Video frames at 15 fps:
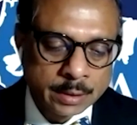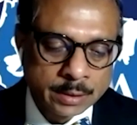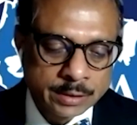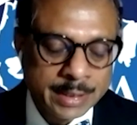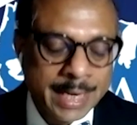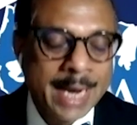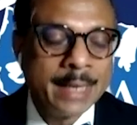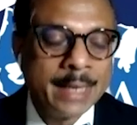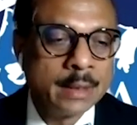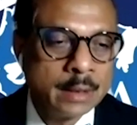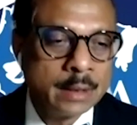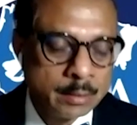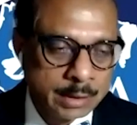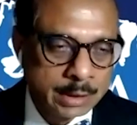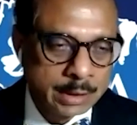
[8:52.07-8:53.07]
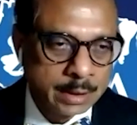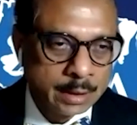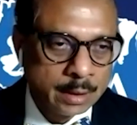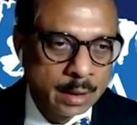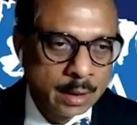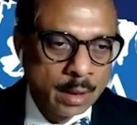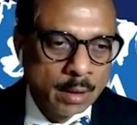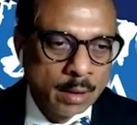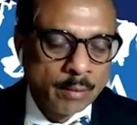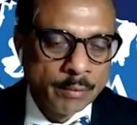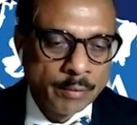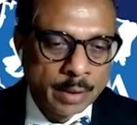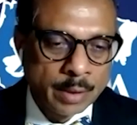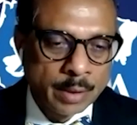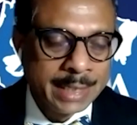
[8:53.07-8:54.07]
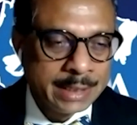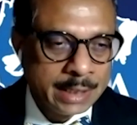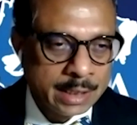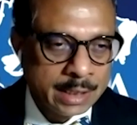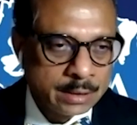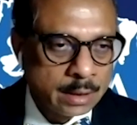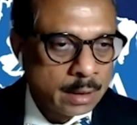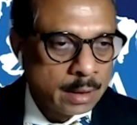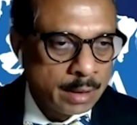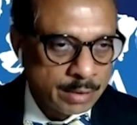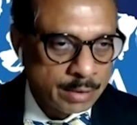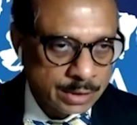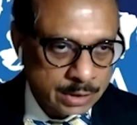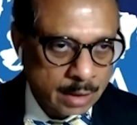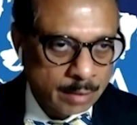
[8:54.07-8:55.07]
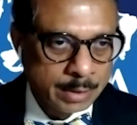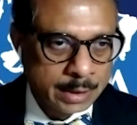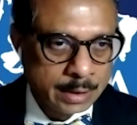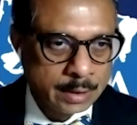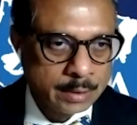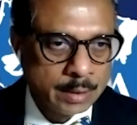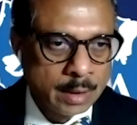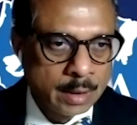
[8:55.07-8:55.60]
standing committee for ethics and grievance committee.